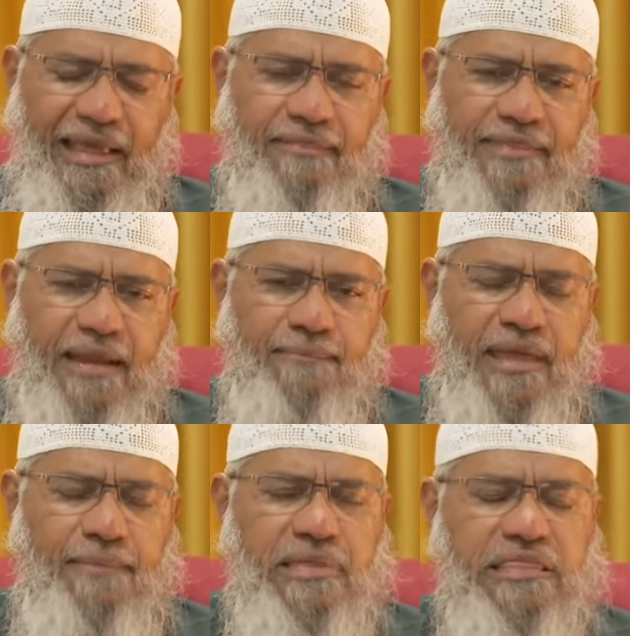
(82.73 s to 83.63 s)
There
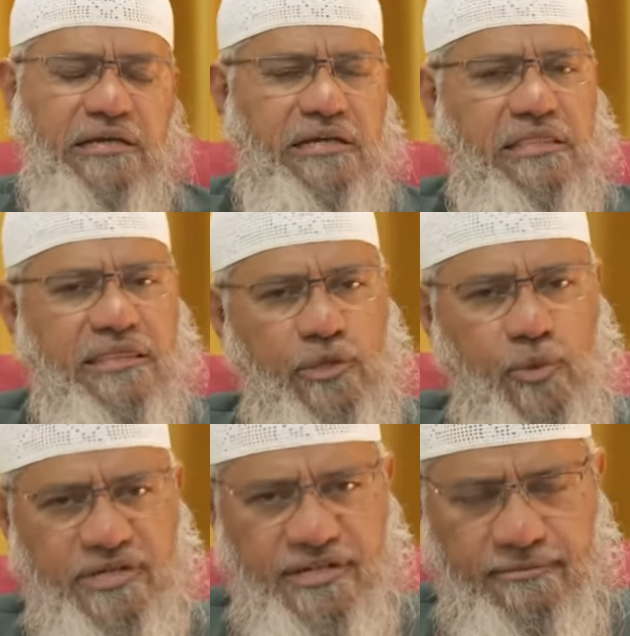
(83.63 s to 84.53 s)
may be certain
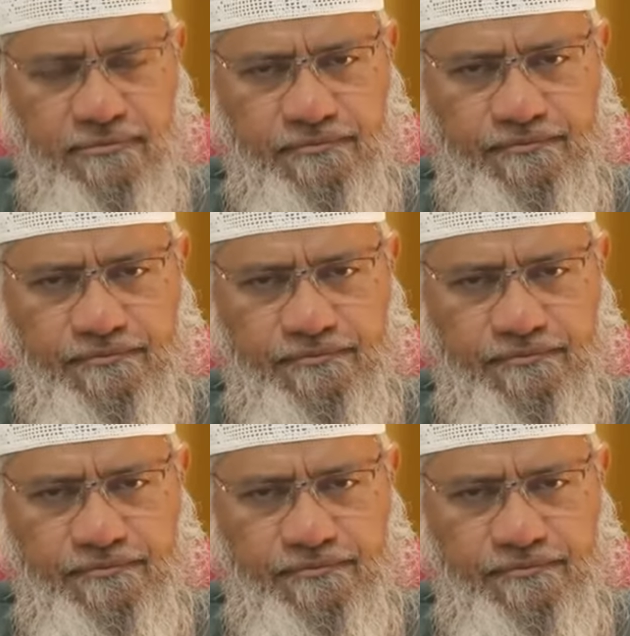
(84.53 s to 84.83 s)
situation